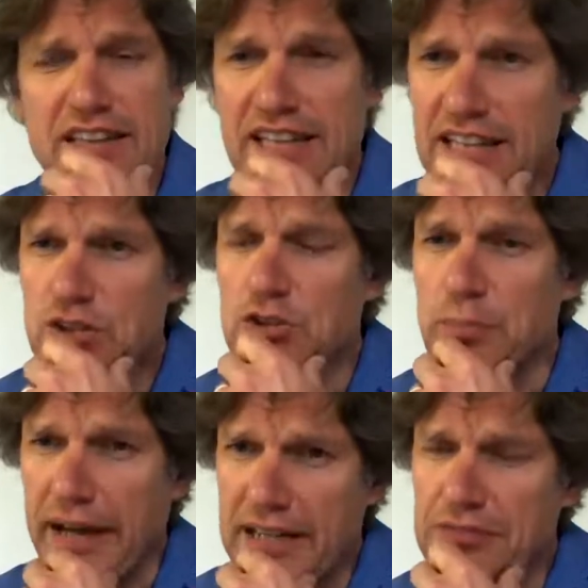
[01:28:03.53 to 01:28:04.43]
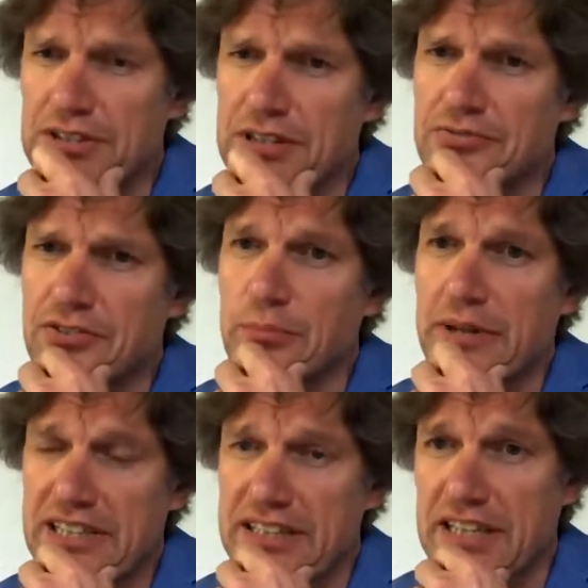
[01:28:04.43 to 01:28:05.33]
that could benefit
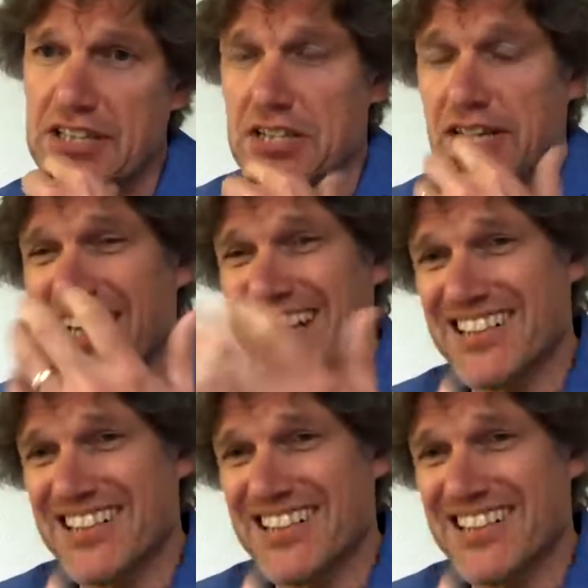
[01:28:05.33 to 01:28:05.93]
from meditation,